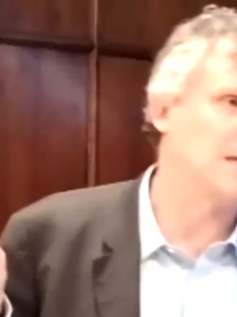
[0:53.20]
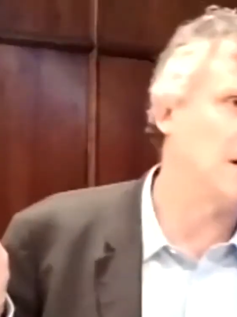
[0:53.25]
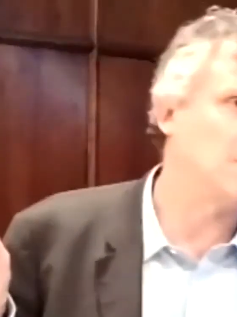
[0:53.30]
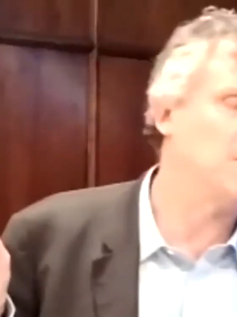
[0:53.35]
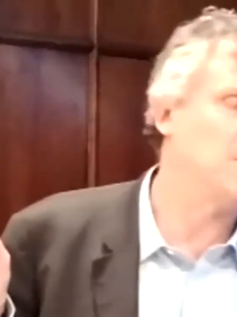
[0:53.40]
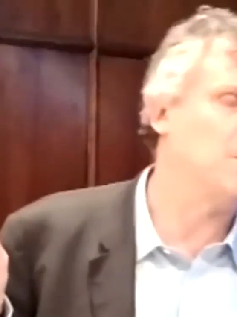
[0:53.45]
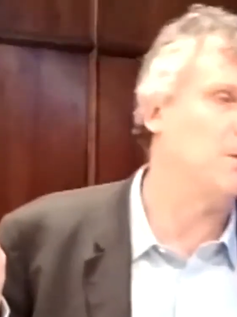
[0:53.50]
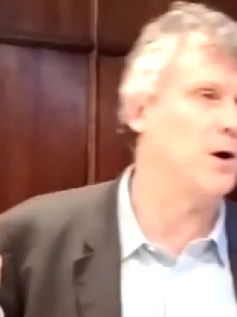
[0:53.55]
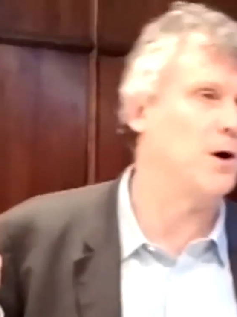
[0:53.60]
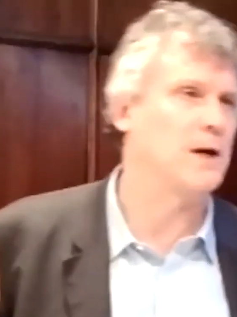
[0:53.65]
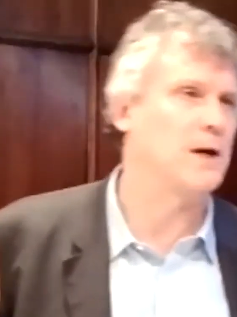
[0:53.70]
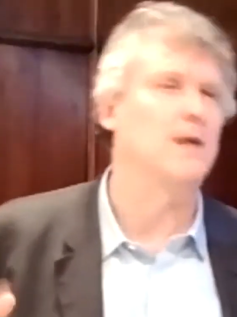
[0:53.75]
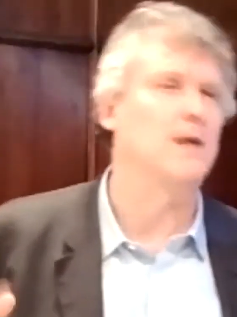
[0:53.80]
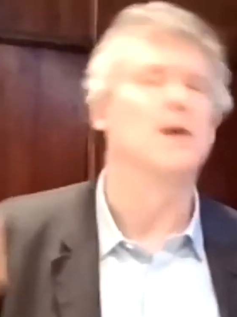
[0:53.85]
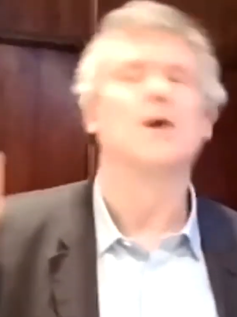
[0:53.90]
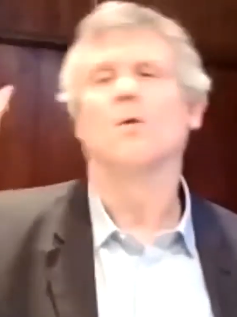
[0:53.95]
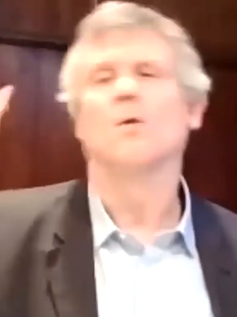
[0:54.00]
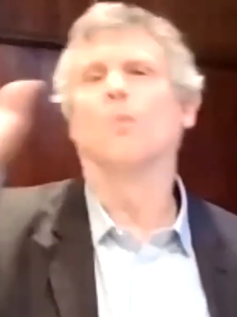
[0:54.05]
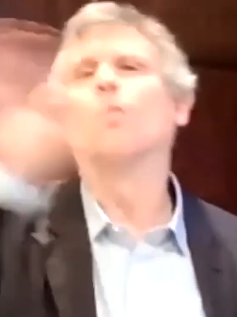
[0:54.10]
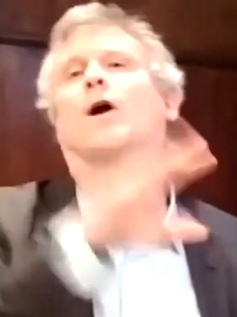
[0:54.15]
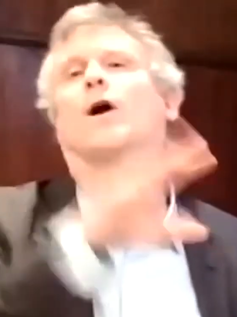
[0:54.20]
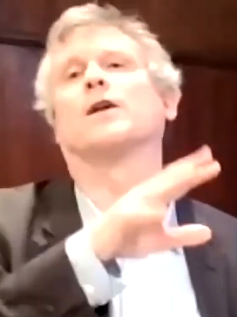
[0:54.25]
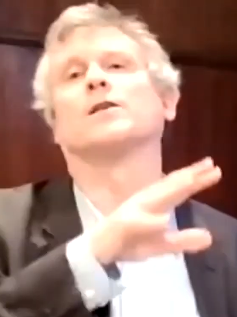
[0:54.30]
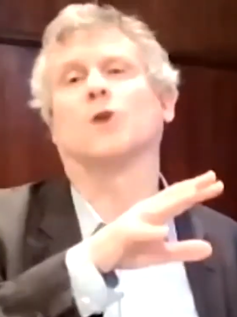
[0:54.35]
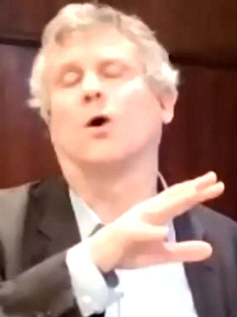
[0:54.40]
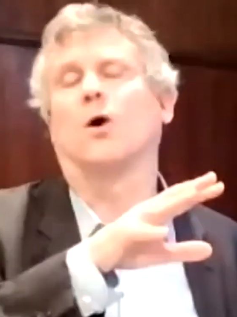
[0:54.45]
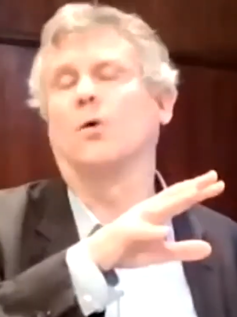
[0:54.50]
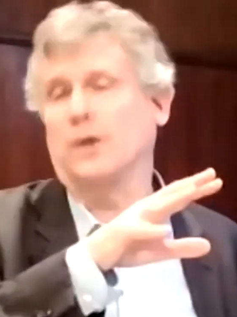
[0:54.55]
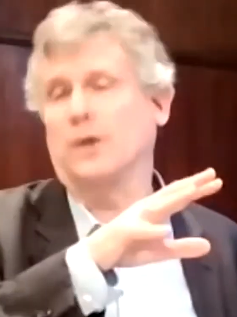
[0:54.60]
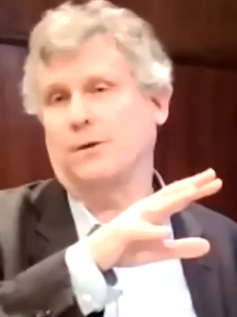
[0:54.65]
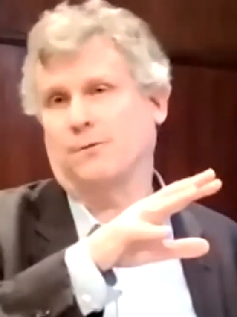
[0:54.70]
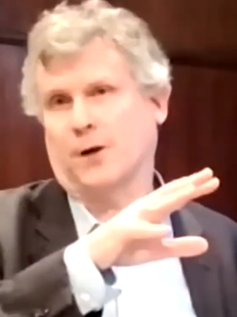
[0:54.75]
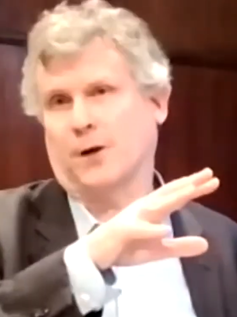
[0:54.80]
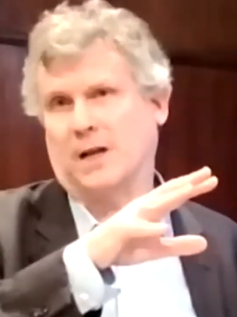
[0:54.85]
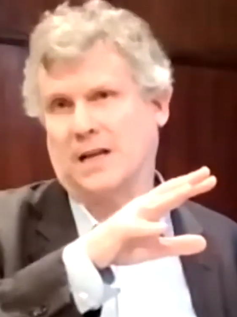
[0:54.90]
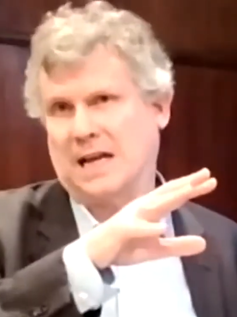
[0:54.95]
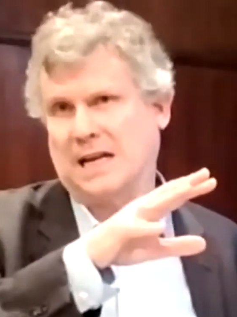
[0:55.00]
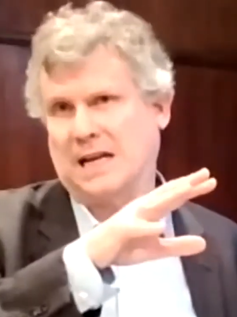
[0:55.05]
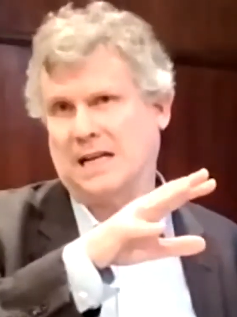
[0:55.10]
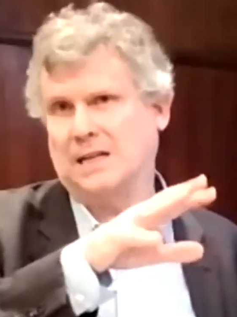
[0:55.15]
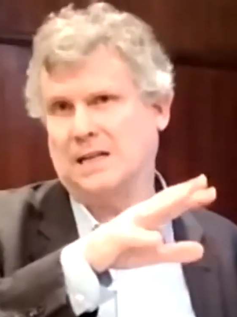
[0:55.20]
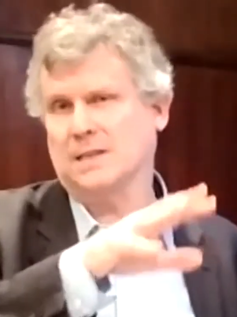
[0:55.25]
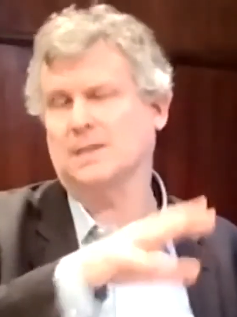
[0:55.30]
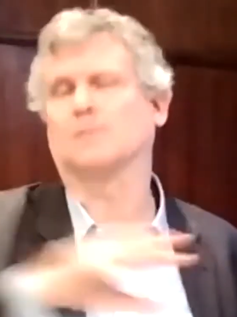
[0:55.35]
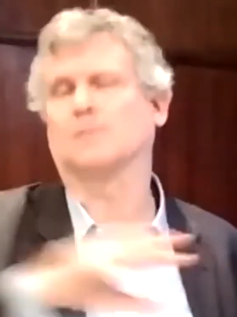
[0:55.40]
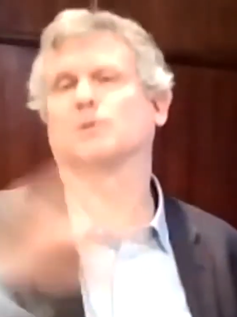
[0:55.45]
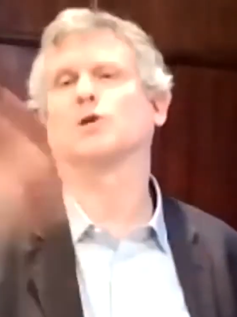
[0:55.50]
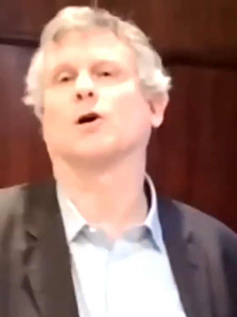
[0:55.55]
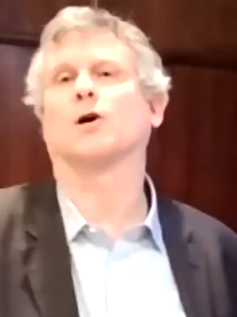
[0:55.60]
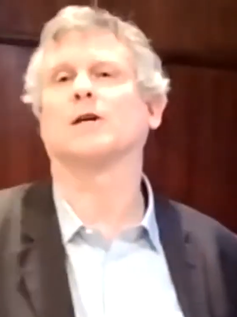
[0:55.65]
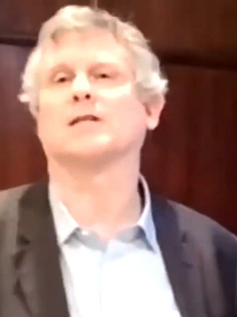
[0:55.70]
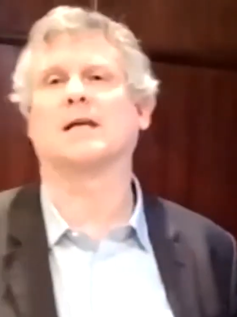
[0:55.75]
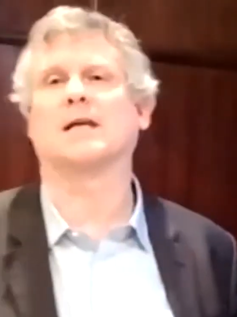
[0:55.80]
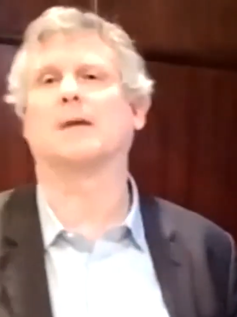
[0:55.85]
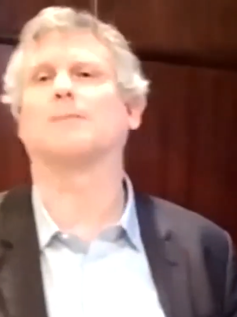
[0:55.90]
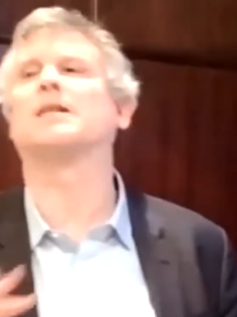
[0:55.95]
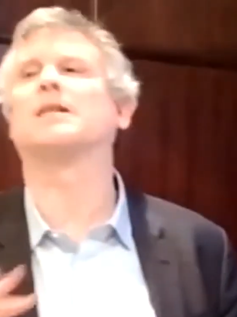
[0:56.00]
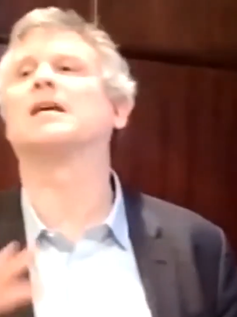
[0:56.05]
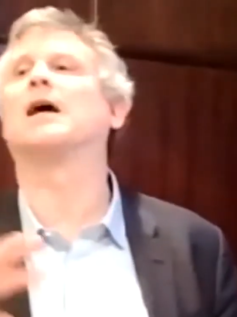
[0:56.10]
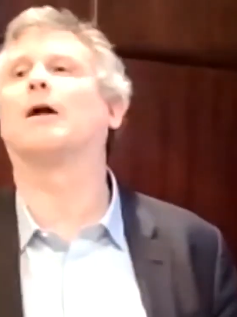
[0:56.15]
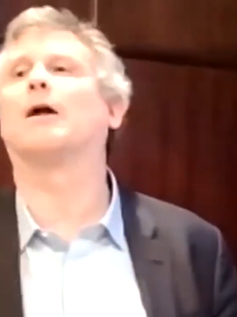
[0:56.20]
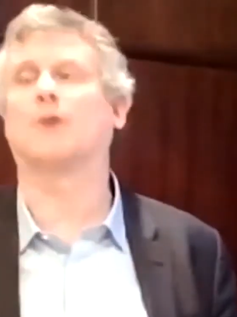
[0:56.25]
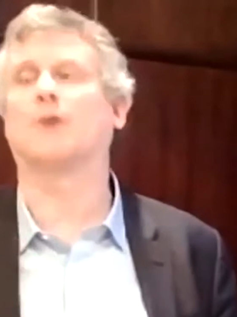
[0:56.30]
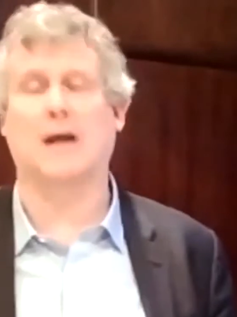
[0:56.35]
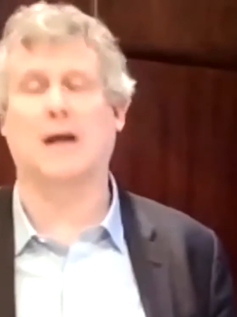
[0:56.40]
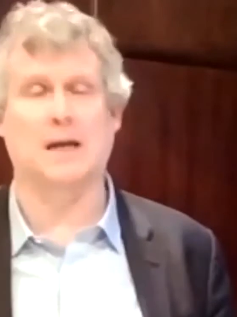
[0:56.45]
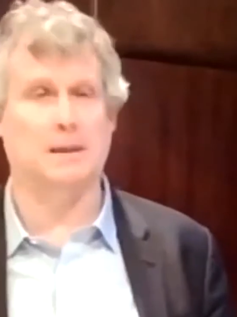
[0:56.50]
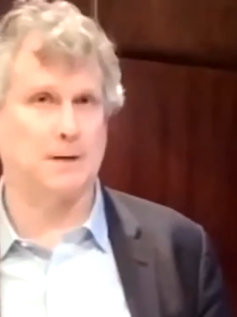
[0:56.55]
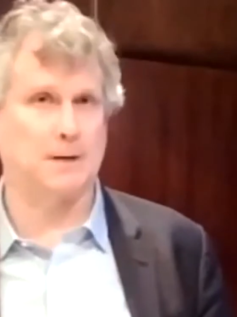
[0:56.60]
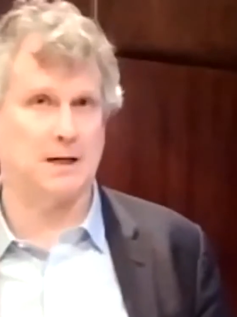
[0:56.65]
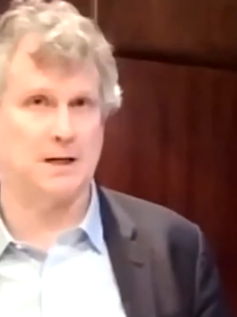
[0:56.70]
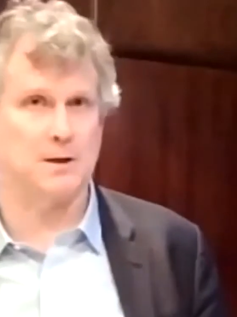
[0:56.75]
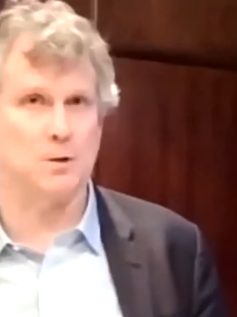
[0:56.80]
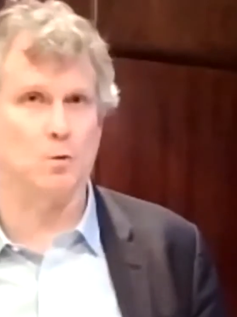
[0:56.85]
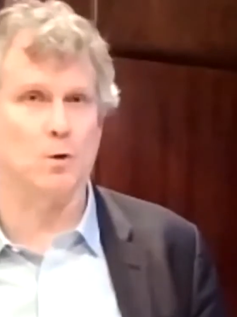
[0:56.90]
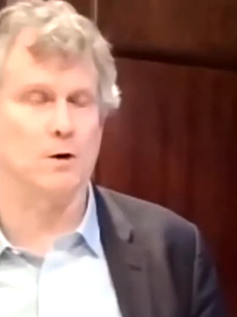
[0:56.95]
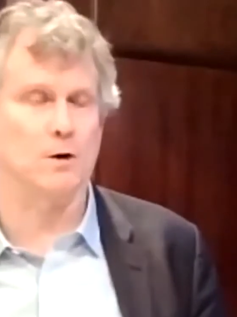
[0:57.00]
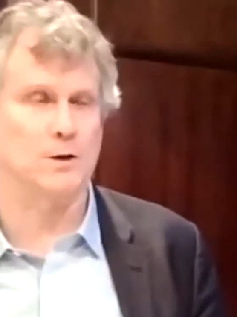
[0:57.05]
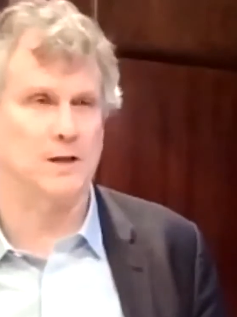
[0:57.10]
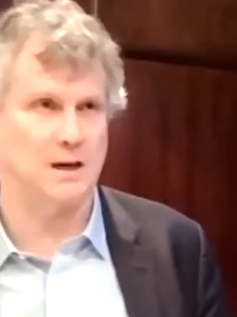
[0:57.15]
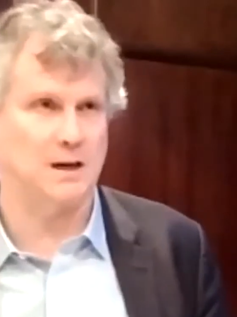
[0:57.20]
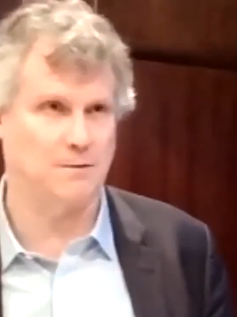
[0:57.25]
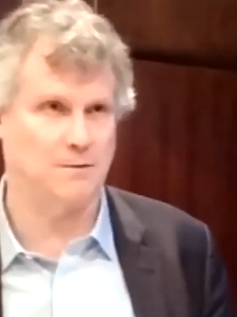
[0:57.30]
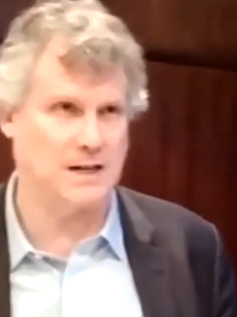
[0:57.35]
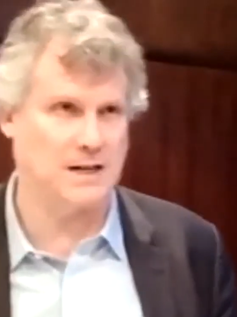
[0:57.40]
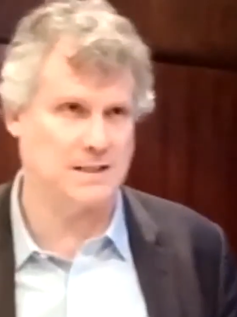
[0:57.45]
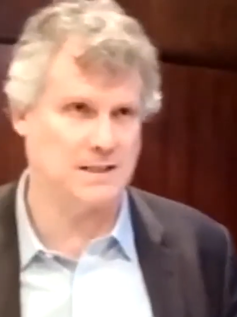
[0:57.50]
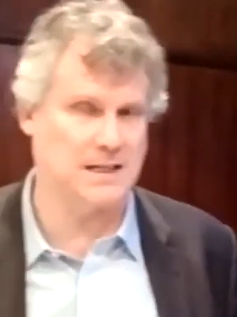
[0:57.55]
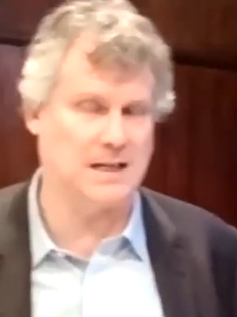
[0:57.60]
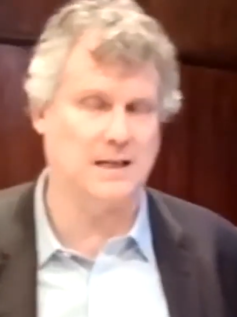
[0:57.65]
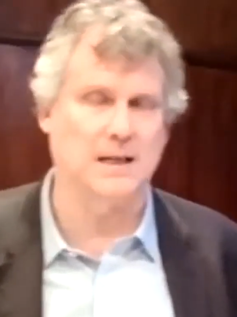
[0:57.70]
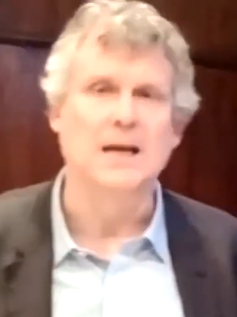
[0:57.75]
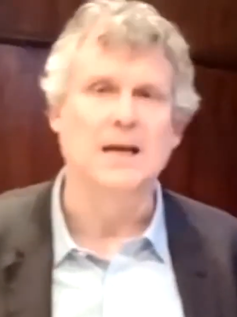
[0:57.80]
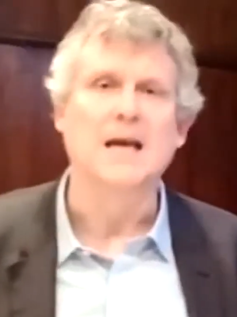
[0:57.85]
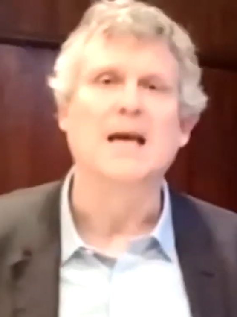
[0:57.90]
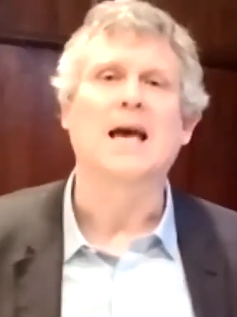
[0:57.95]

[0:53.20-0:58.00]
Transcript: out in the market. One is only for Canadians, I'm sorry to say, but the other anybody in the world can invest in.